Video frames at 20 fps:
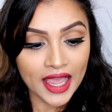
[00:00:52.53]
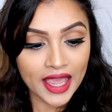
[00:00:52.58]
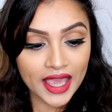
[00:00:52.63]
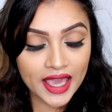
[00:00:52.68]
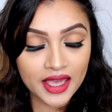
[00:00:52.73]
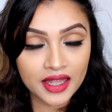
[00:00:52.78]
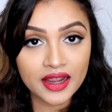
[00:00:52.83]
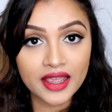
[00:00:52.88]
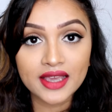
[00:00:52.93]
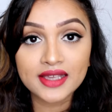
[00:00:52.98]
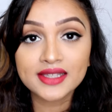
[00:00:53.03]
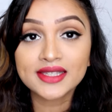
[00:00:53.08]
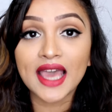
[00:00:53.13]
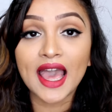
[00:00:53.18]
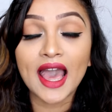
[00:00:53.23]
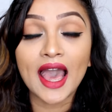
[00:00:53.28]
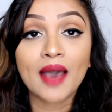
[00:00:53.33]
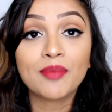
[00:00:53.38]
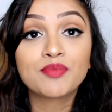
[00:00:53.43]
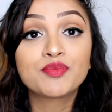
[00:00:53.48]
it is
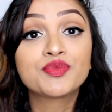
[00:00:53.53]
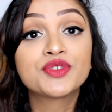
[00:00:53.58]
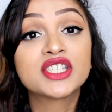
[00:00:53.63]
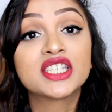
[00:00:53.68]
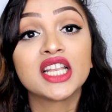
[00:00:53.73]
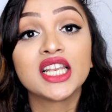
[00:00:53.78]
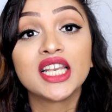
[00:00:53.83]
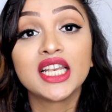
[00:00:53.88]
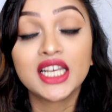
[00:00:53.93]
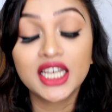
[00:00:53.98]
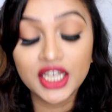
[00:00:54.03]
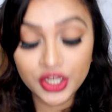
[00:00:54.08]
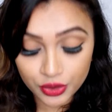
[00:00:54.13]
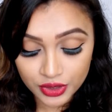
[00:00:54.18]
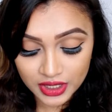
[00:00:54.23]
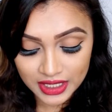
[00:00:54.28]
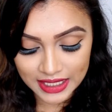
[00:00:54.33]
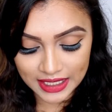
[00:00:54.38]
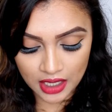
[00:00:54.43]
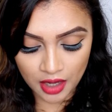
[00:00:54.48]

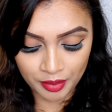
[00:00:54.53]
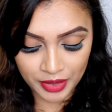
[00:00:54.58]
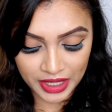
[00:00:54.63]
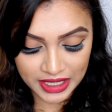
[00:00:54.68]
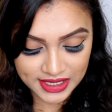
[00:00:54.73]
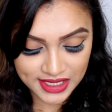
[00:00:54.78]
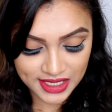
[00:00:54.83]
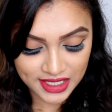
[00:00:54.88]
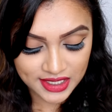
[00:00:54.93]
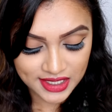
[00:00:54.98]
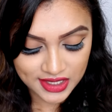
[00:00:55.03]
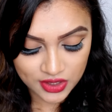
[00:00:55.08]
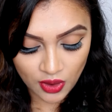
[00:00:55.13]
absolutely amazing.